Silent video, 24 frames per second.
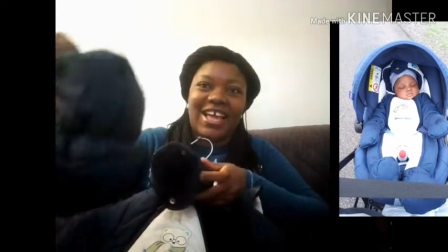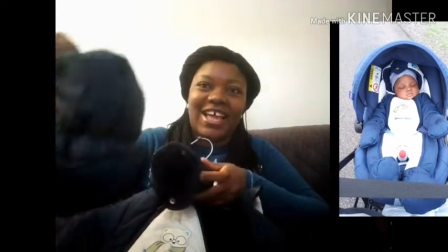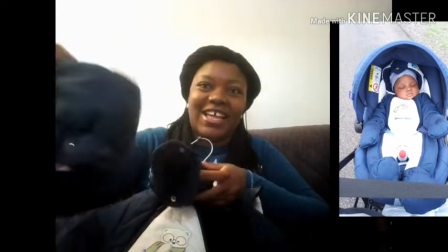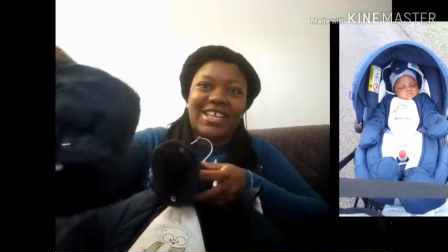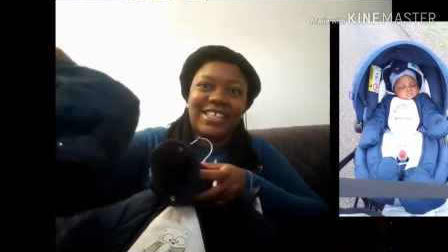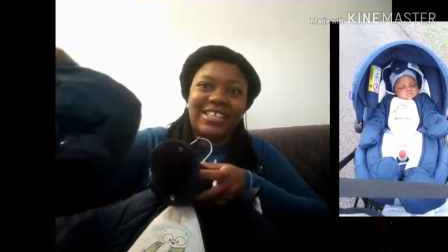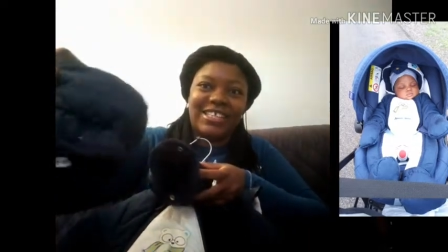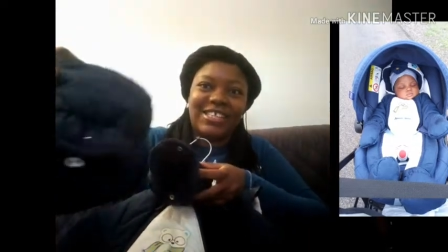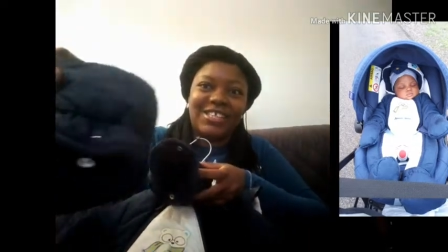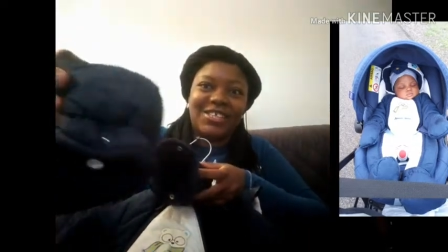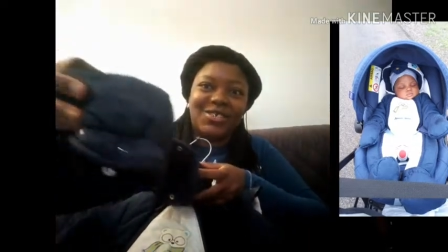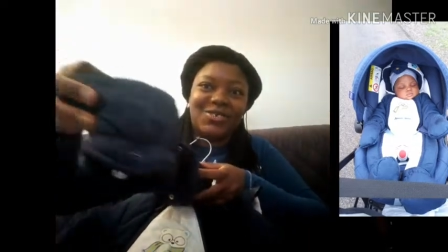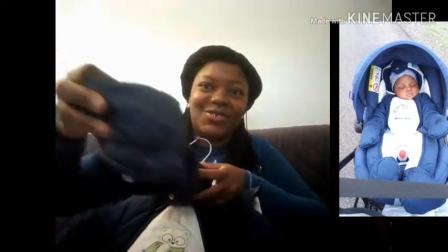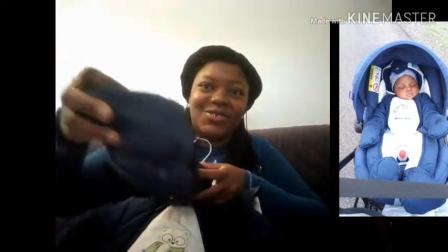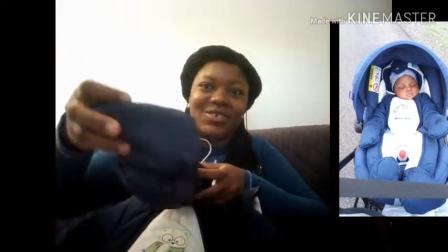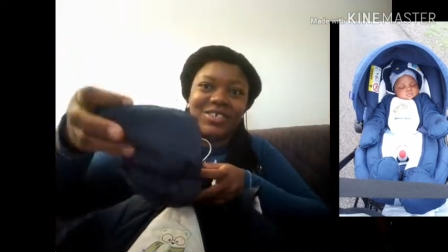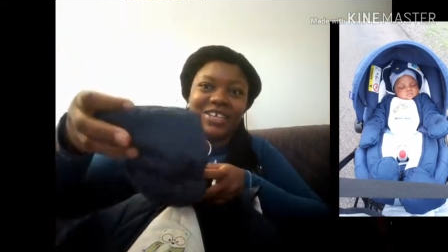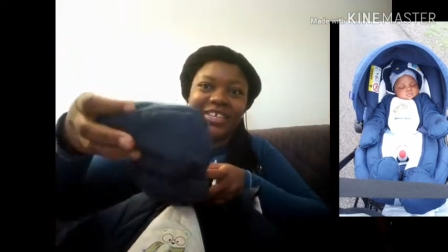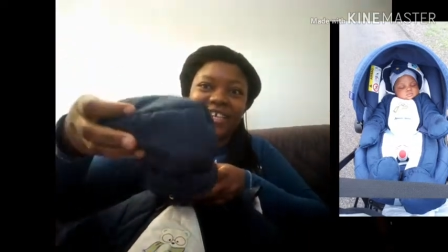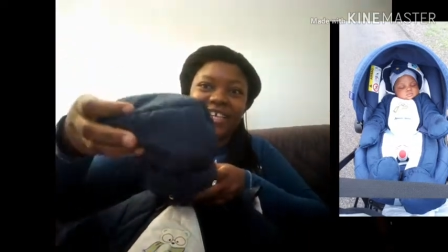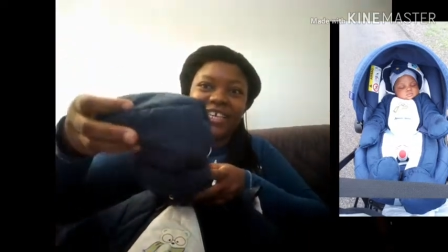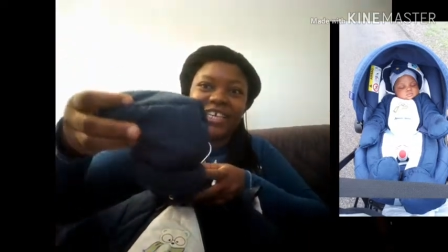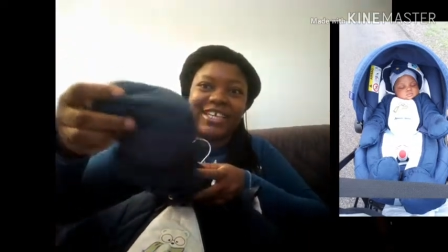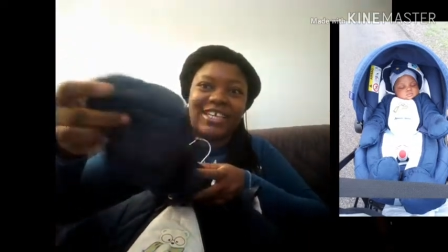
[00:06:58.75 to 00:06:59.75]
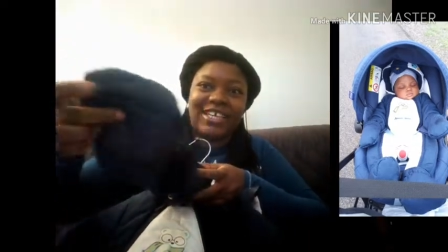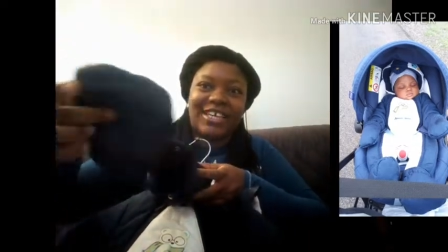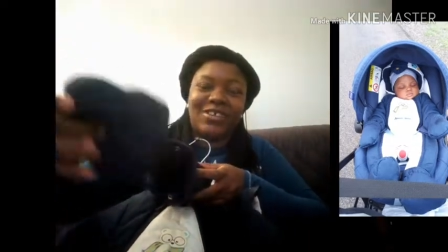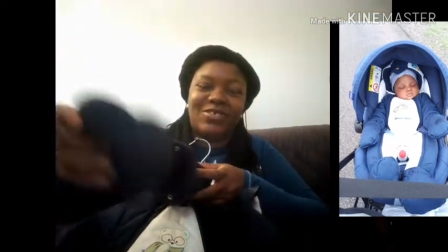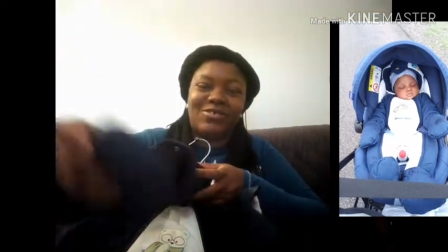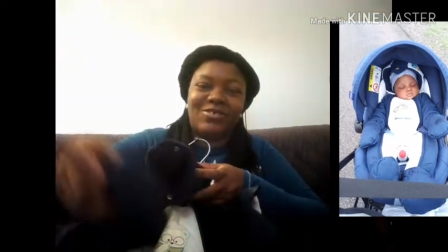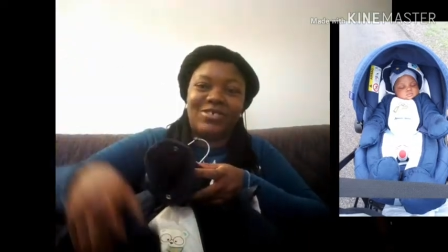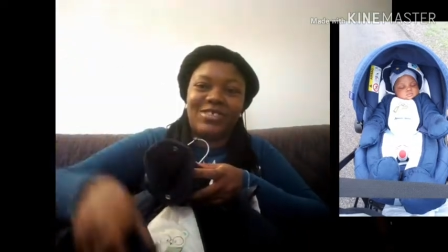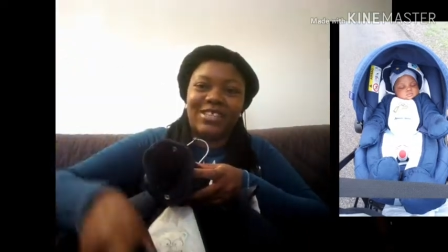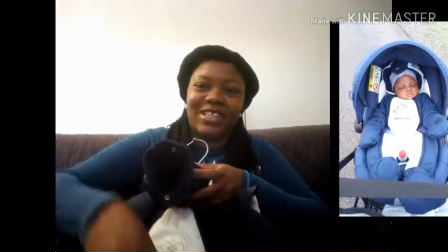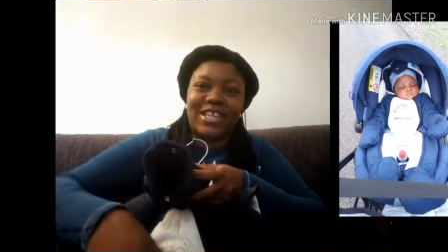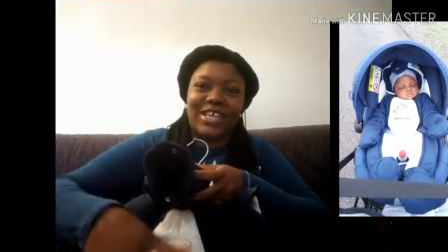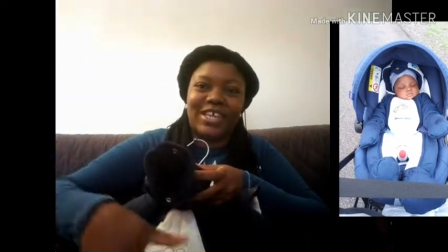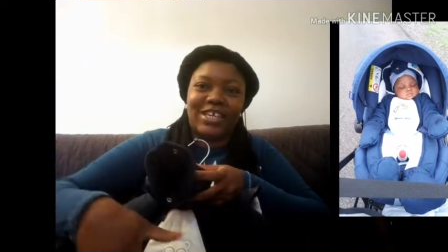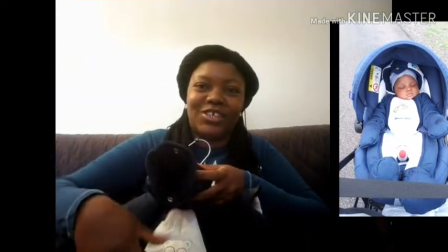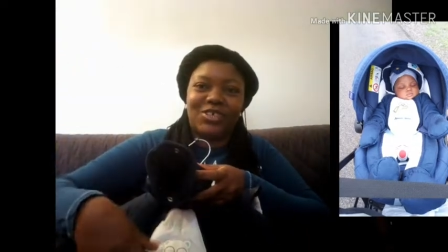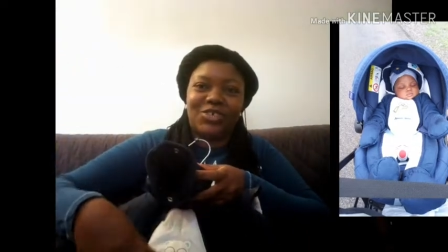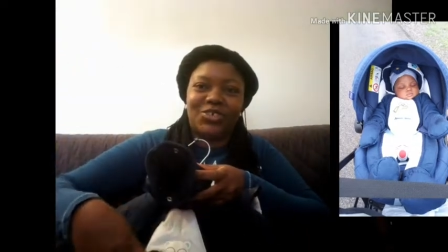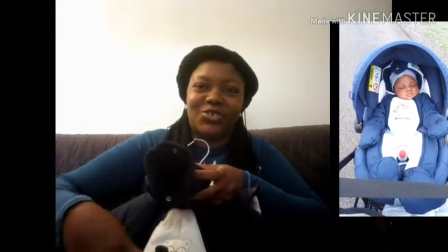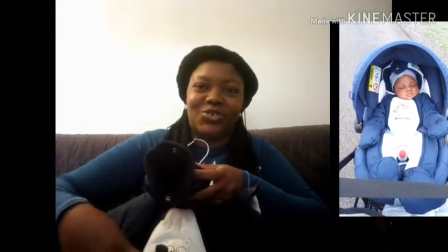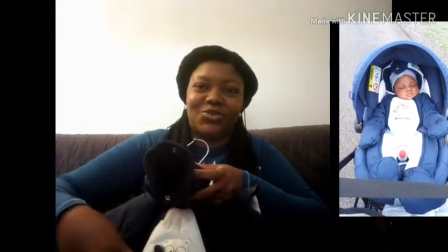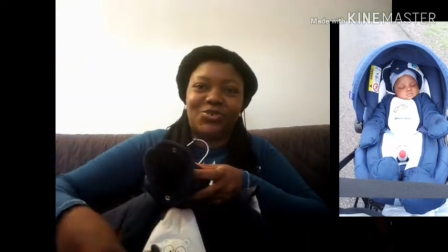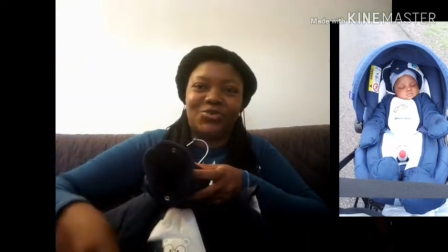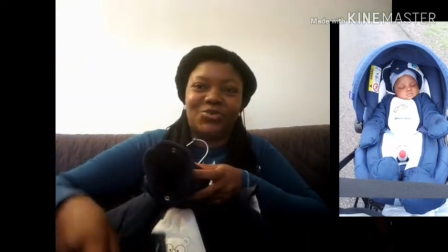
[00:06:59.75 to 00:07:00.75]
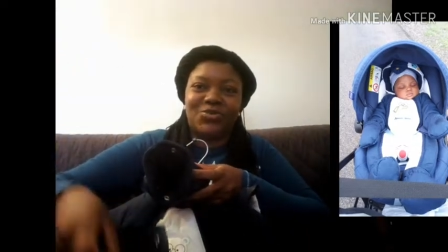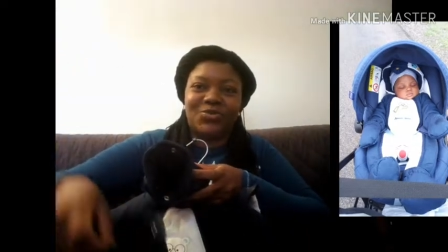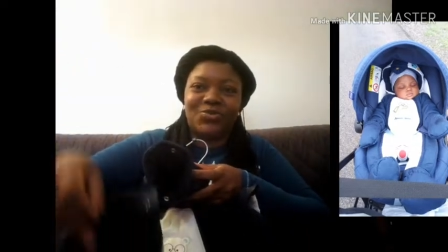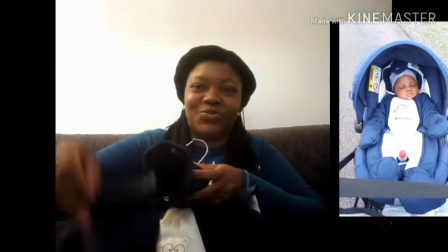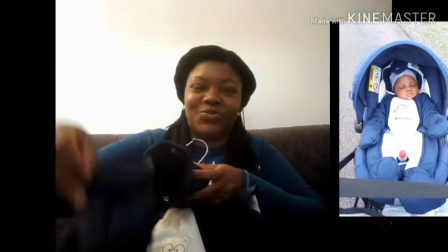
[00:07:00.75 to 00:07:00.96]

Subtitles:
and this one again that looks like shoe.